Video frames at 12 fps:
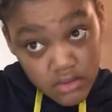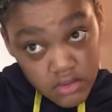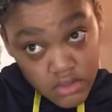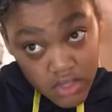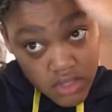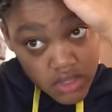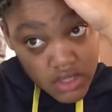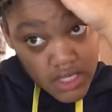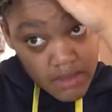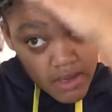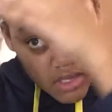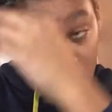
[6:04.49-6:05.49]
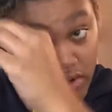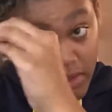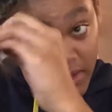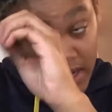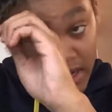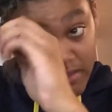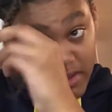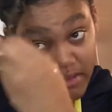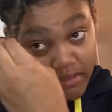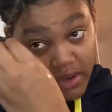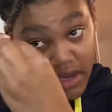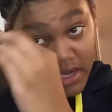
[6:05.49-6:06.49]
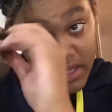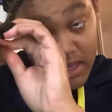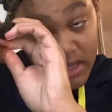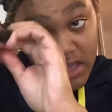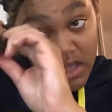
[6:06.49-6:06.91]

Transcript: just looks like my normal hair being braided,